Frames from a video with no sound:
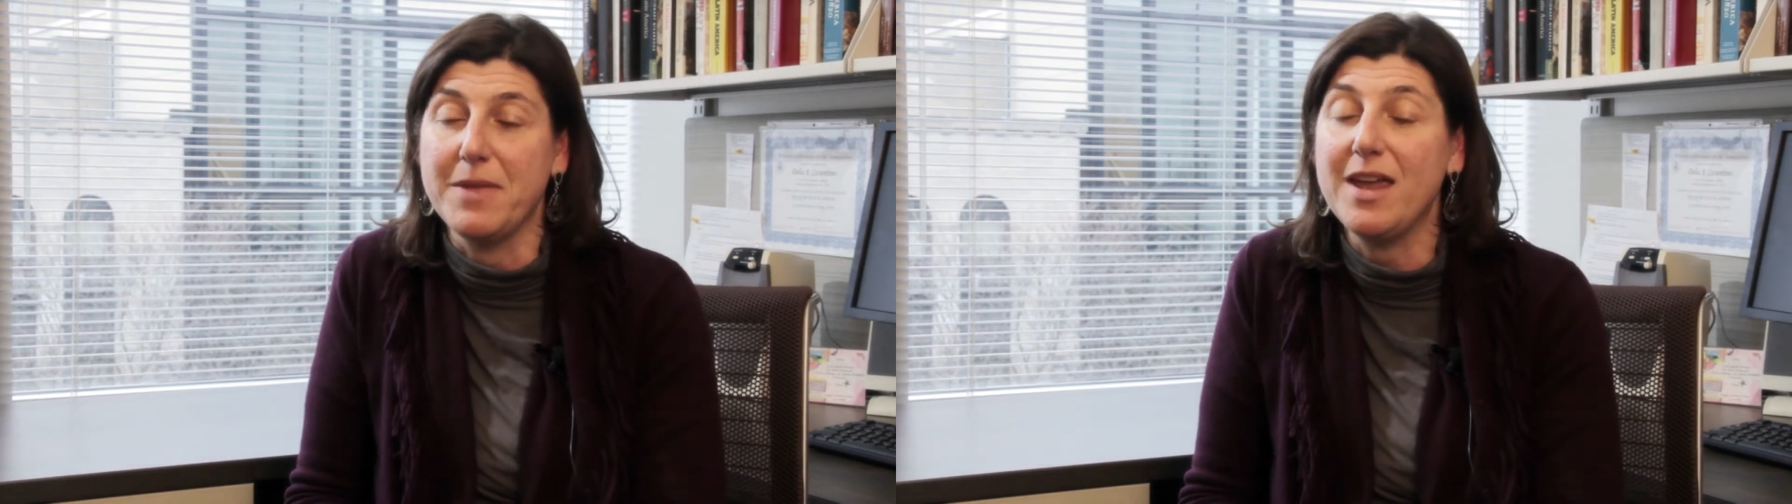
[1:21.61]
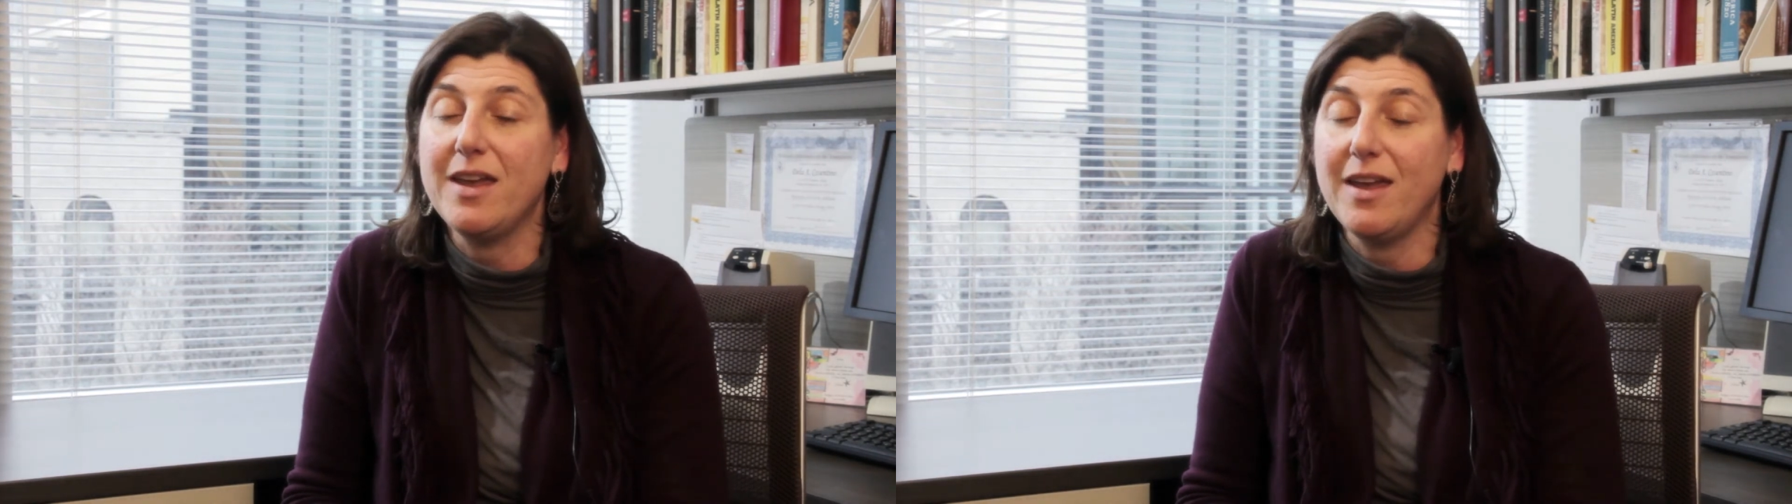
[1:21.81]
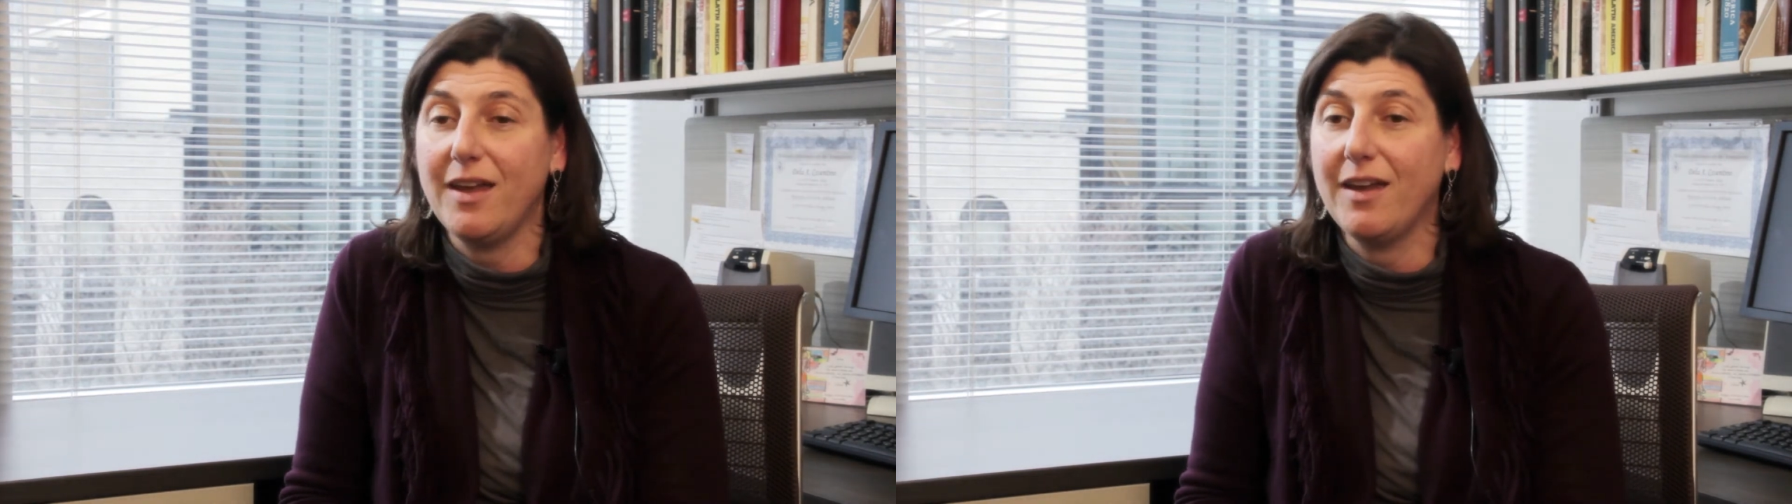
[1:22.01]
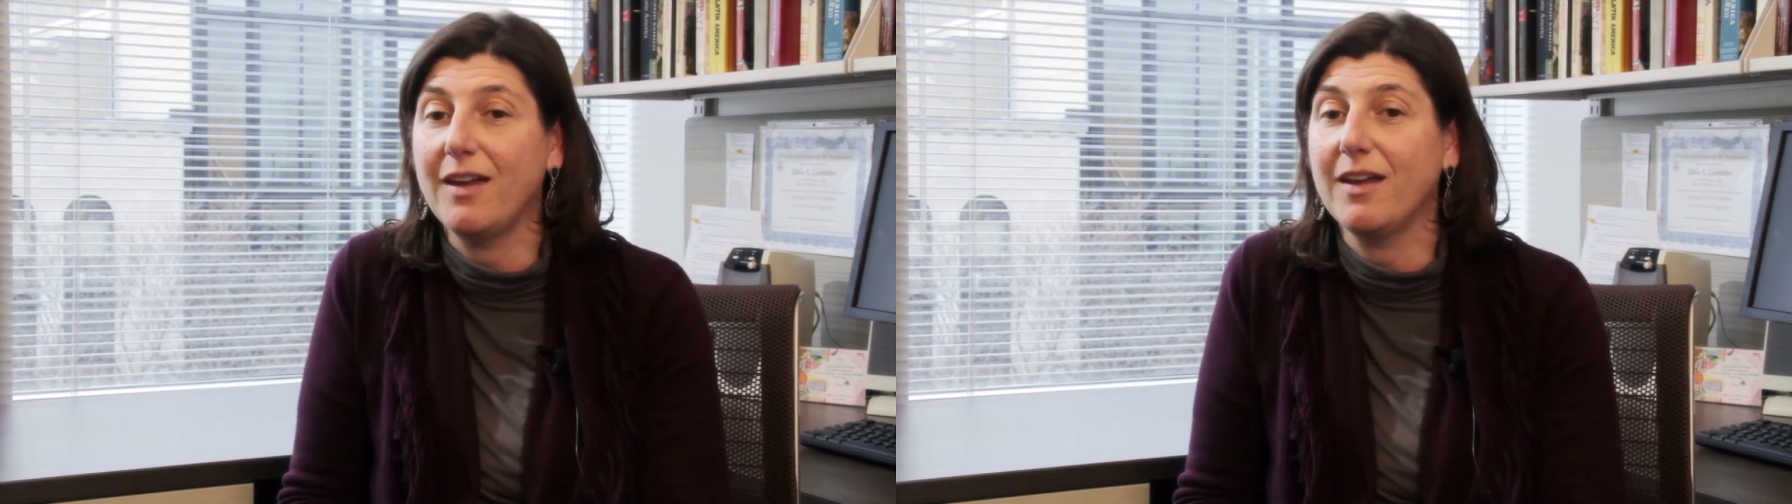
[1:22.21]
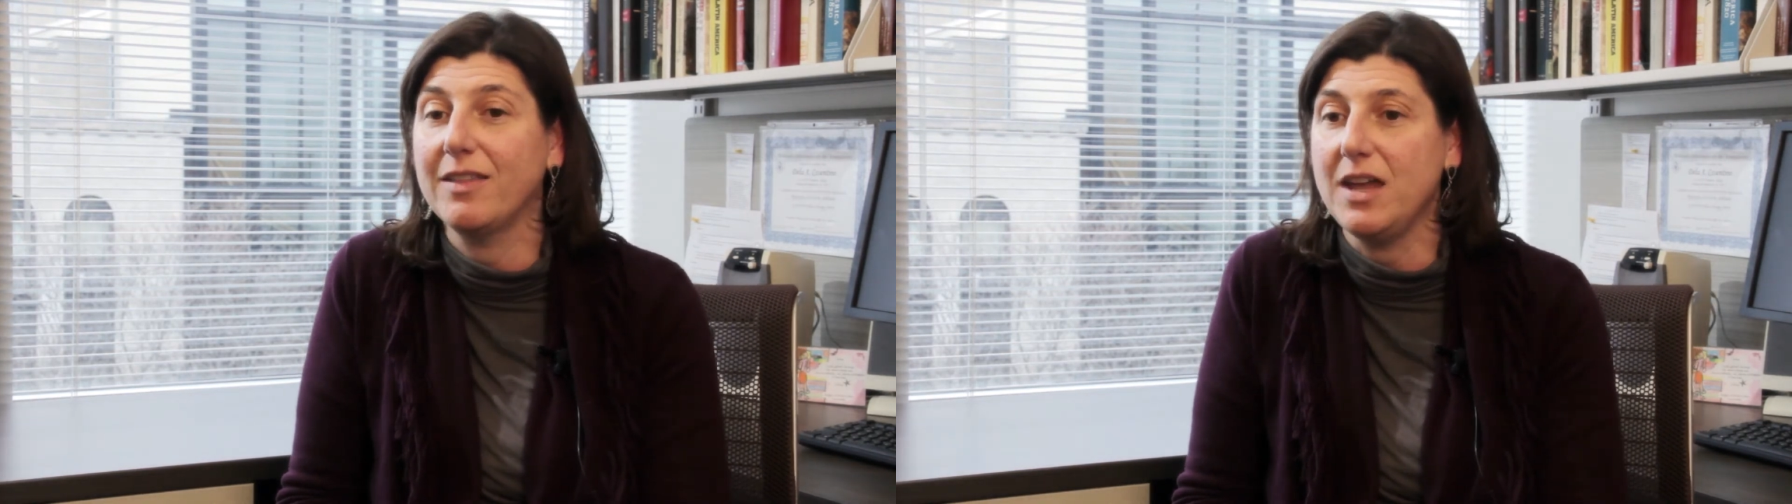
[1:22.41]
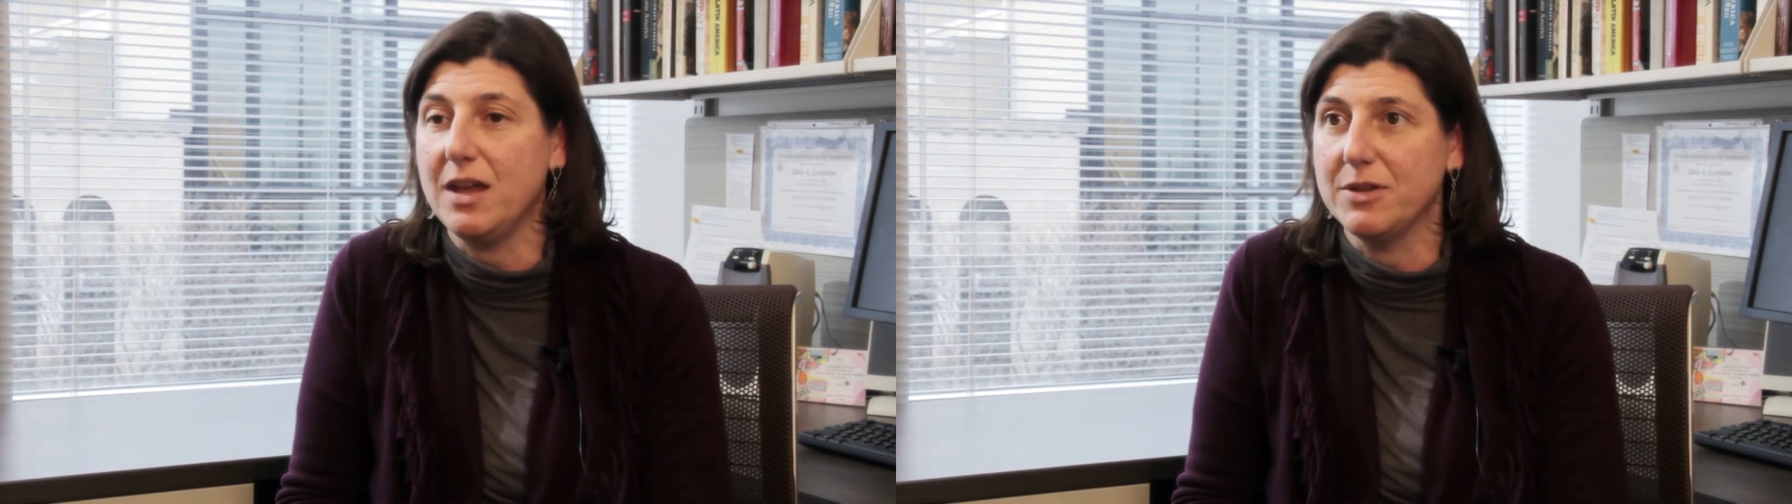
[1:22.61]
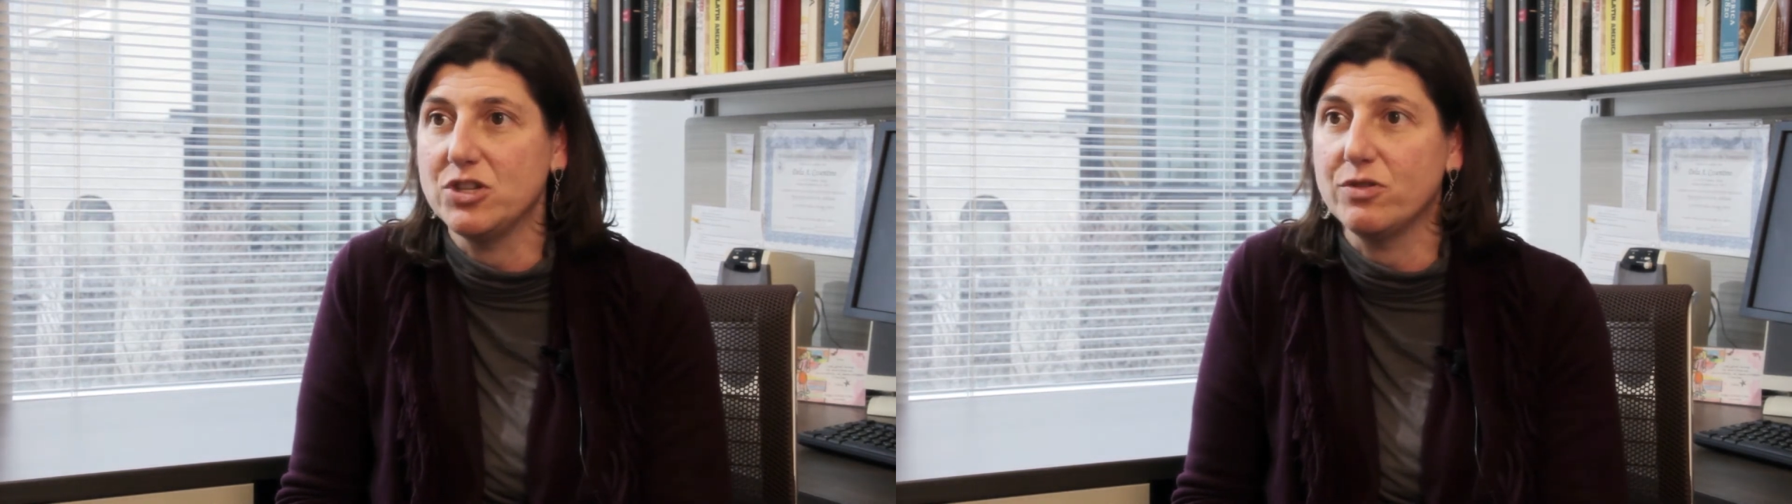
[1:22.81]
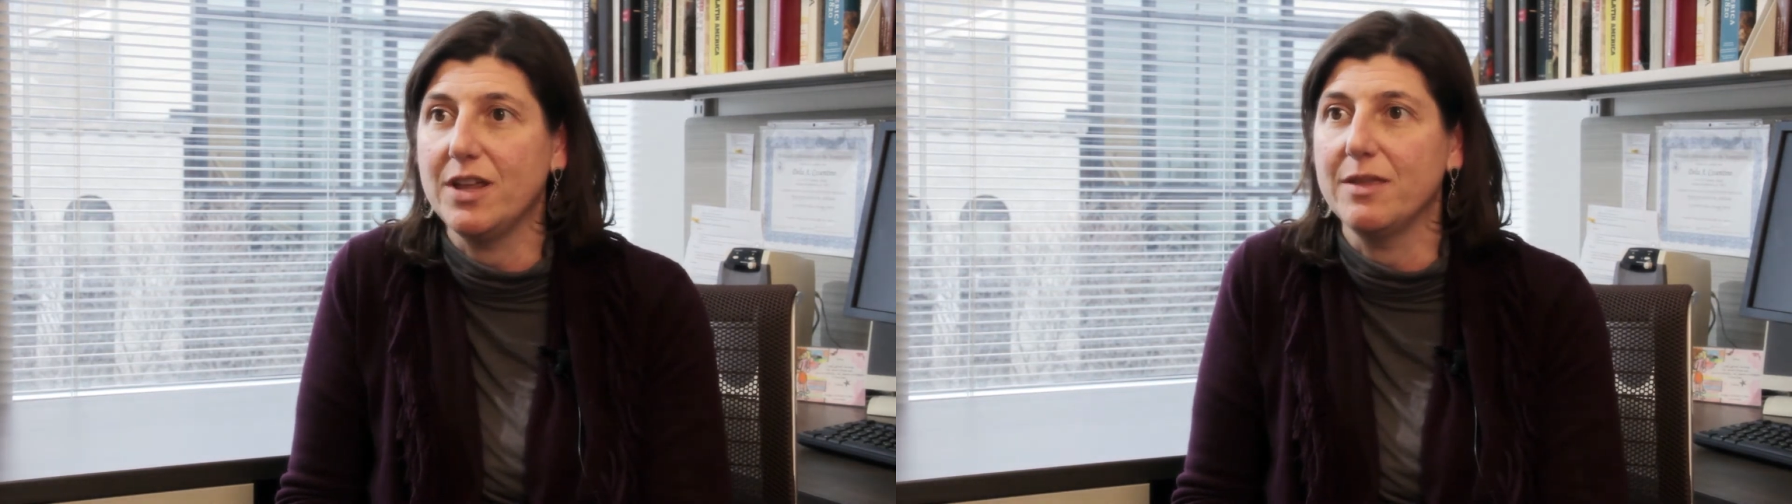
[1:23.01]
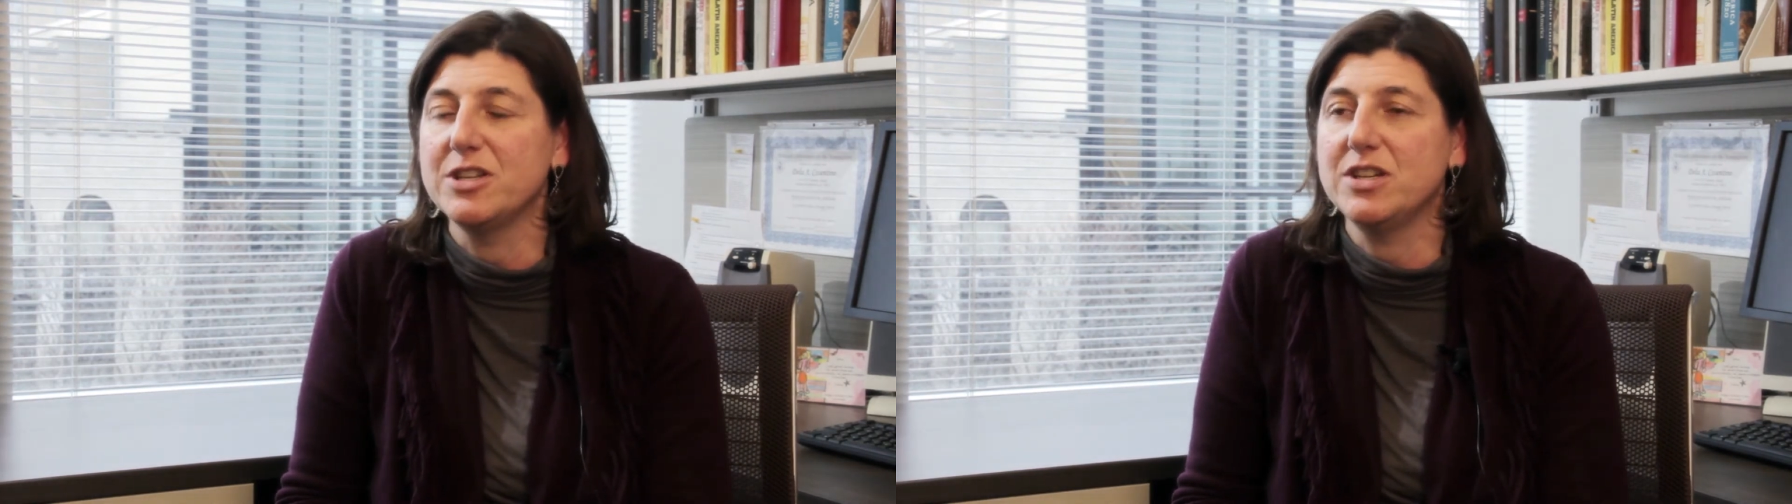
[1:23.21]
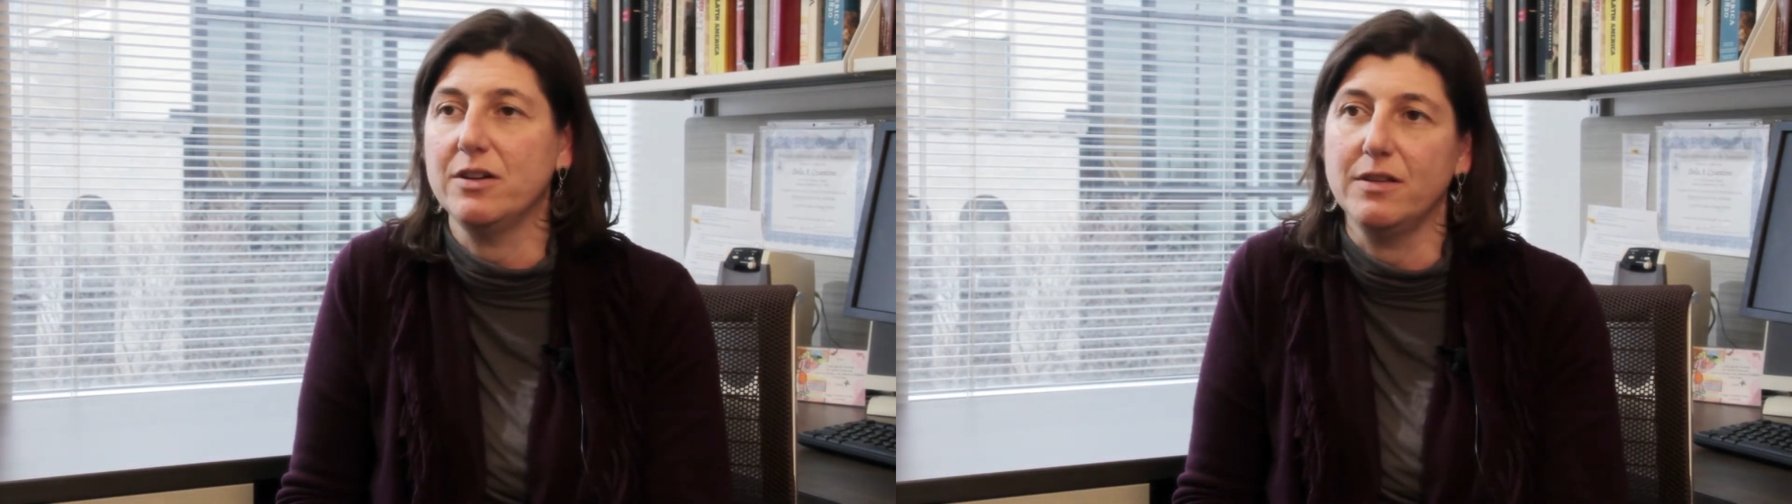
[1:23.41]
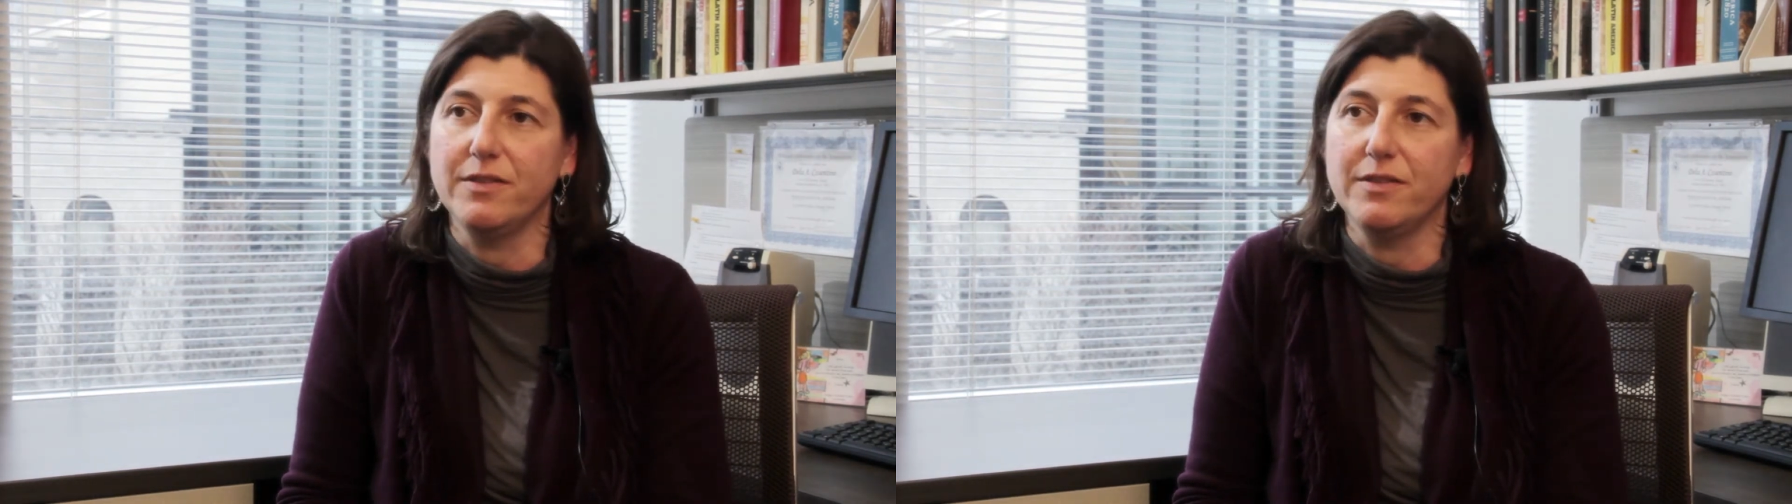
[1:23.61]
making the imagery and the material of